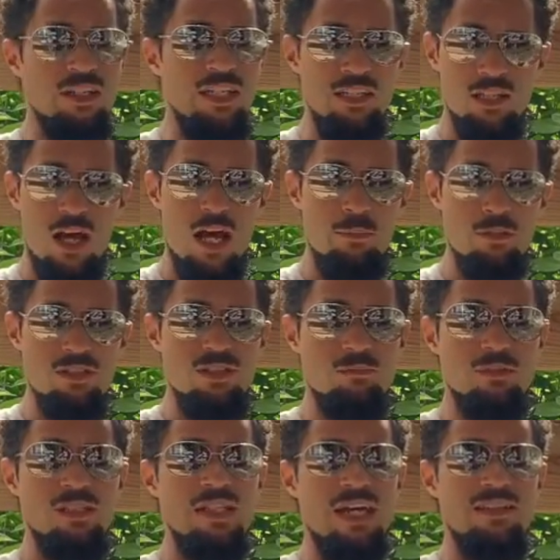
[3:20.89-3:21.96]
key lime or
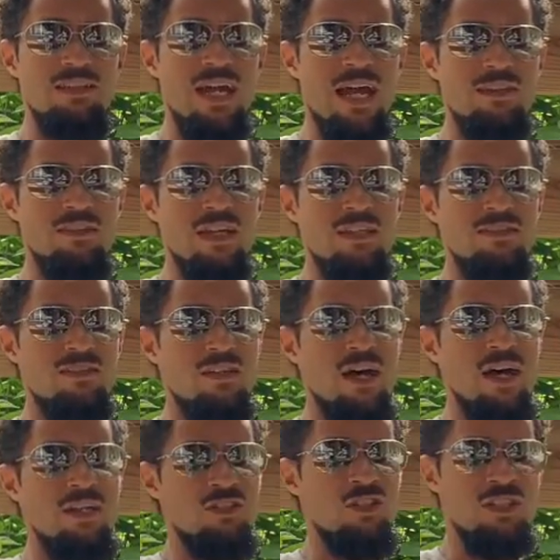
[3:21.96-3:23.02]
something like that
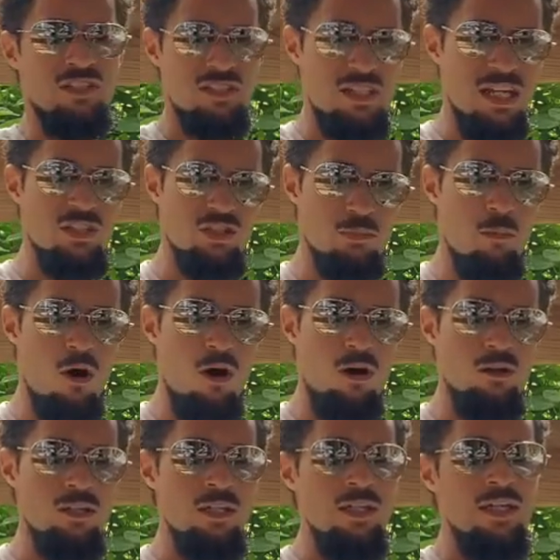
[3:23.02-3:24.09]
is going to stay
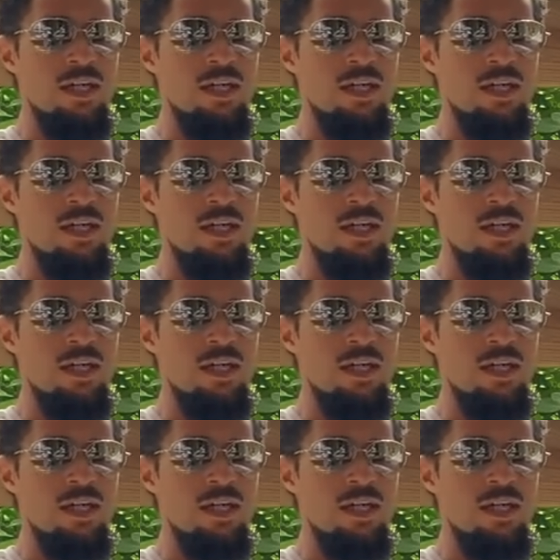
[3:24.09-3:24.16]
small